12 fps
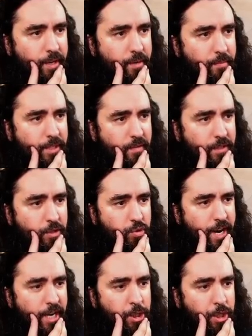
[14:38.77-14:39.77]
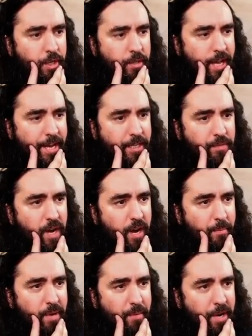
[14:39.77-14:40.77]
Themselves a treasure. That is
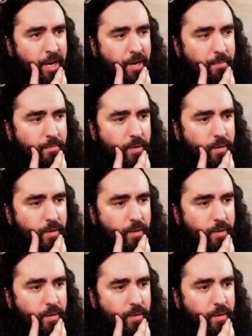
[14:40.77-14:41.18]
found by me.